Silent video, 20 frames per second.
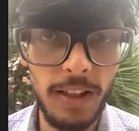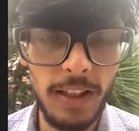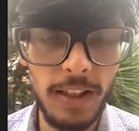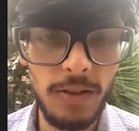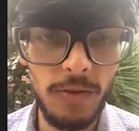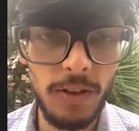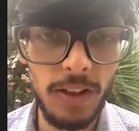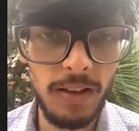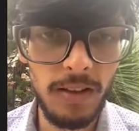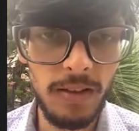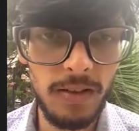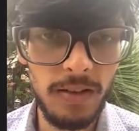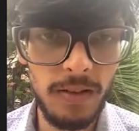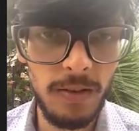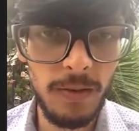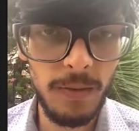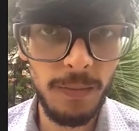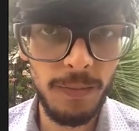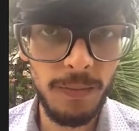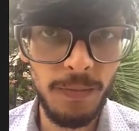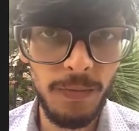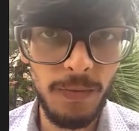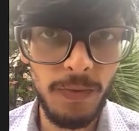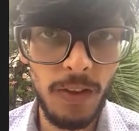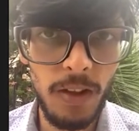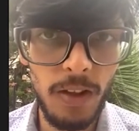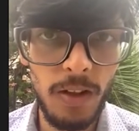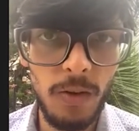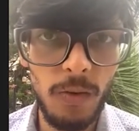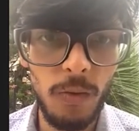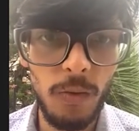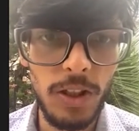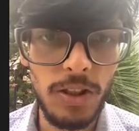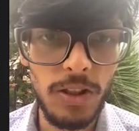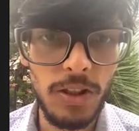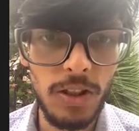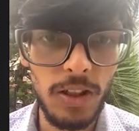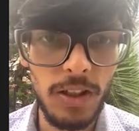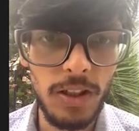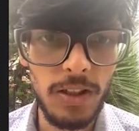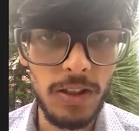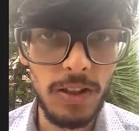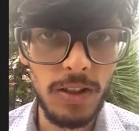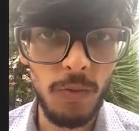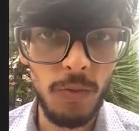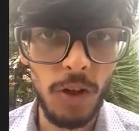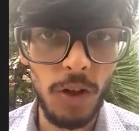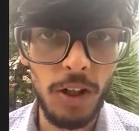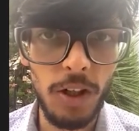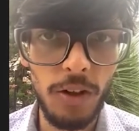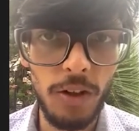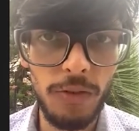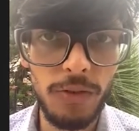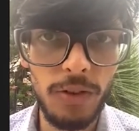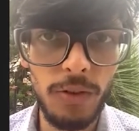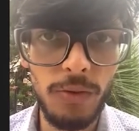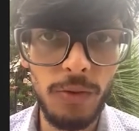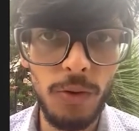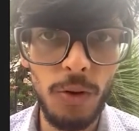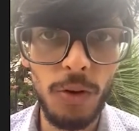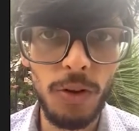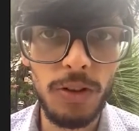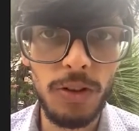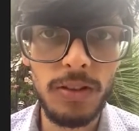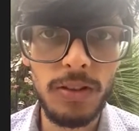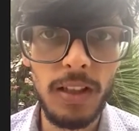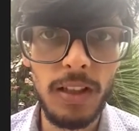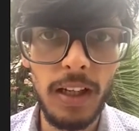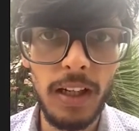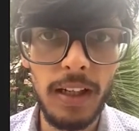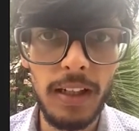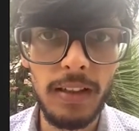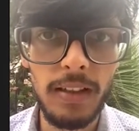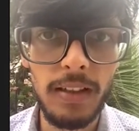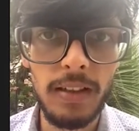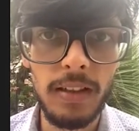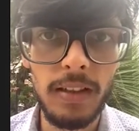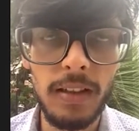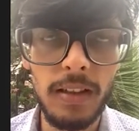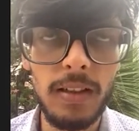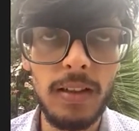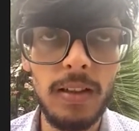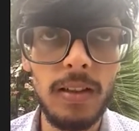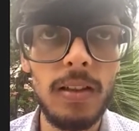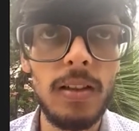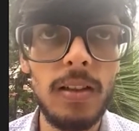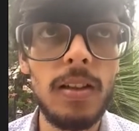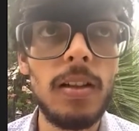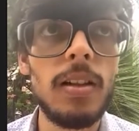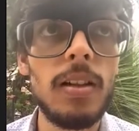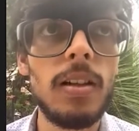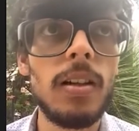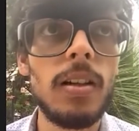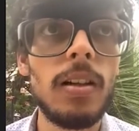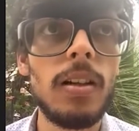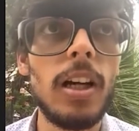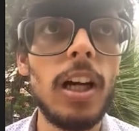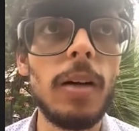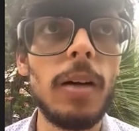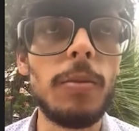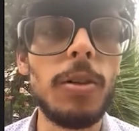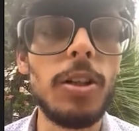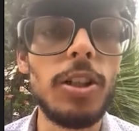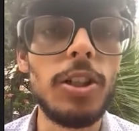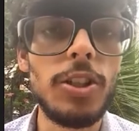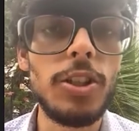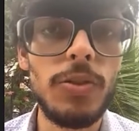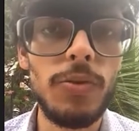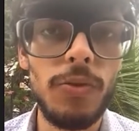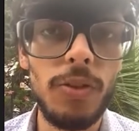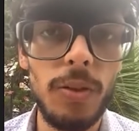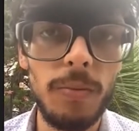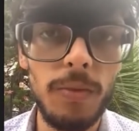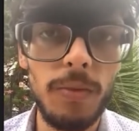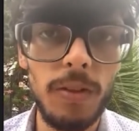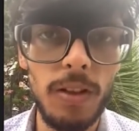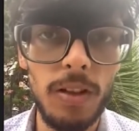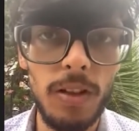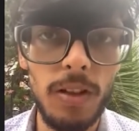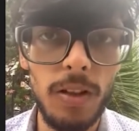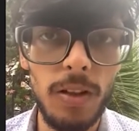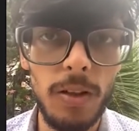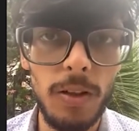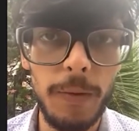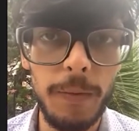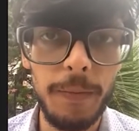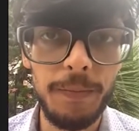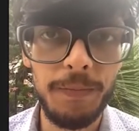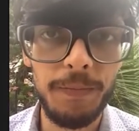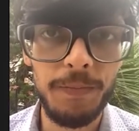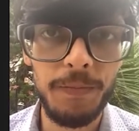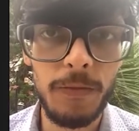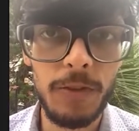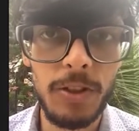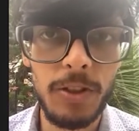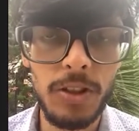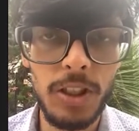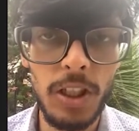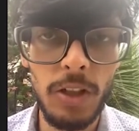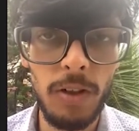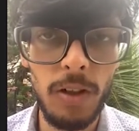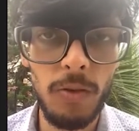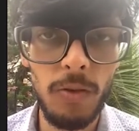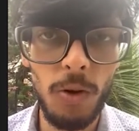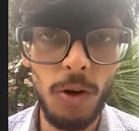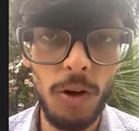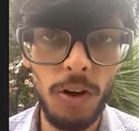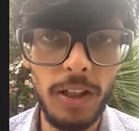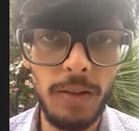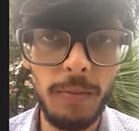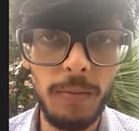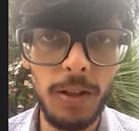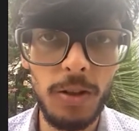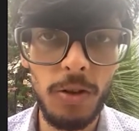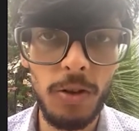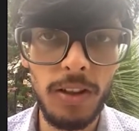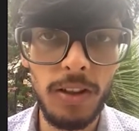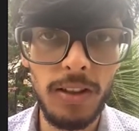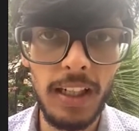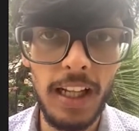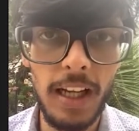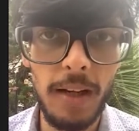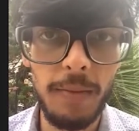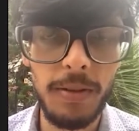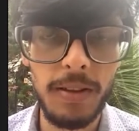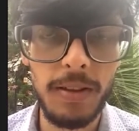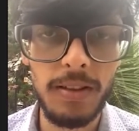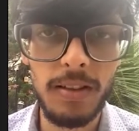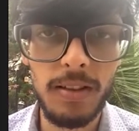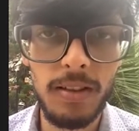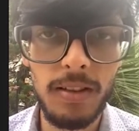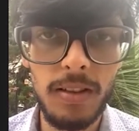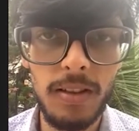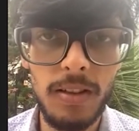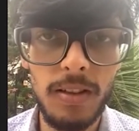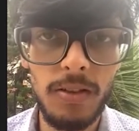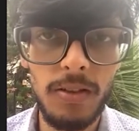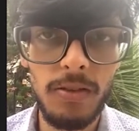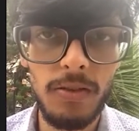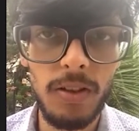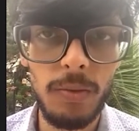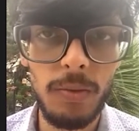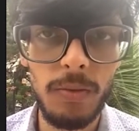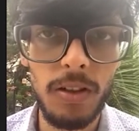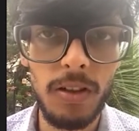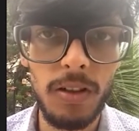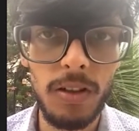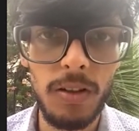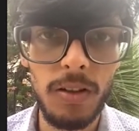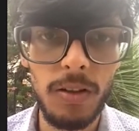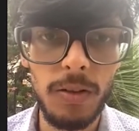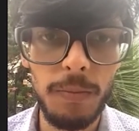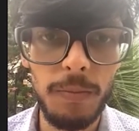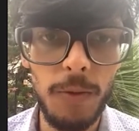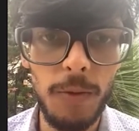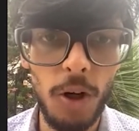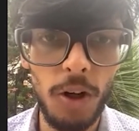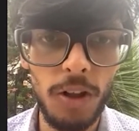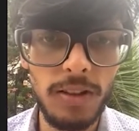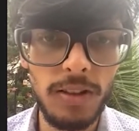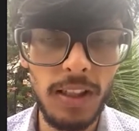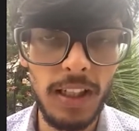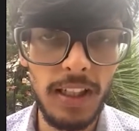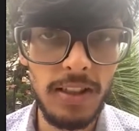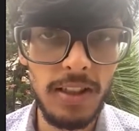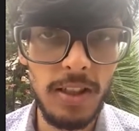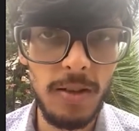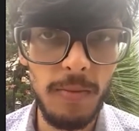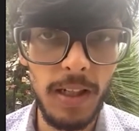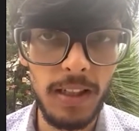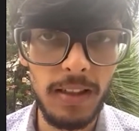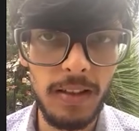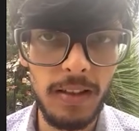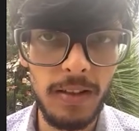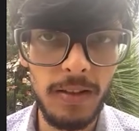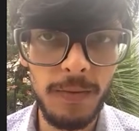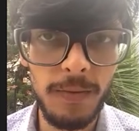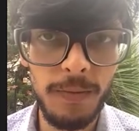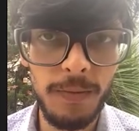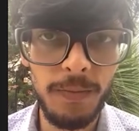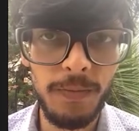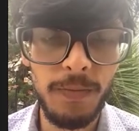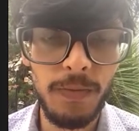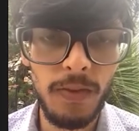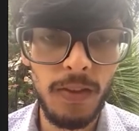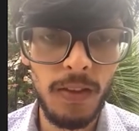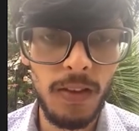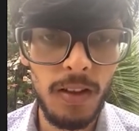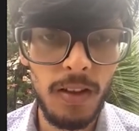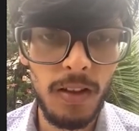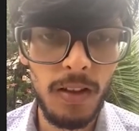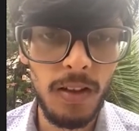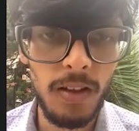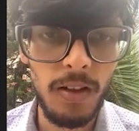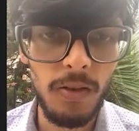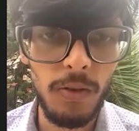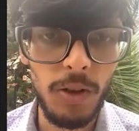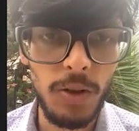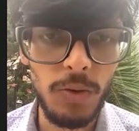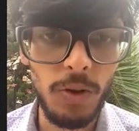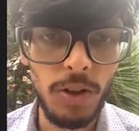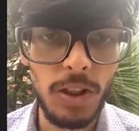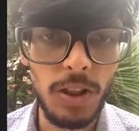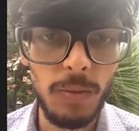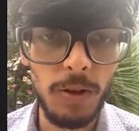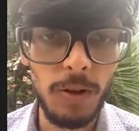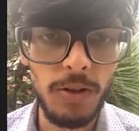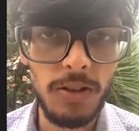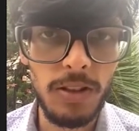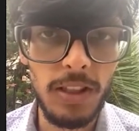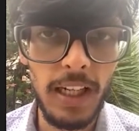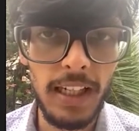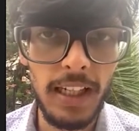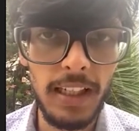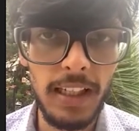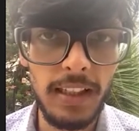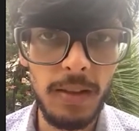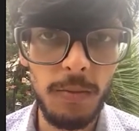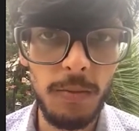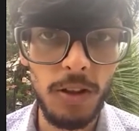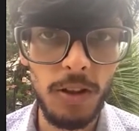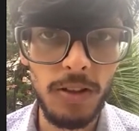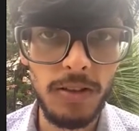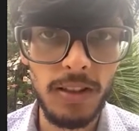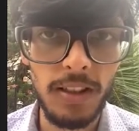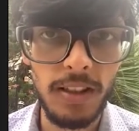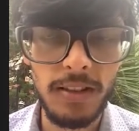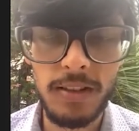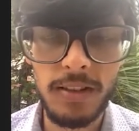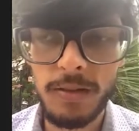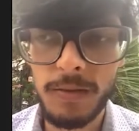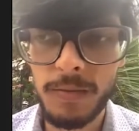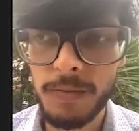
SV, which is one of the forks that emerged from the civil war in Bitcoin that happened from the block size debate, which was about scaling the block size.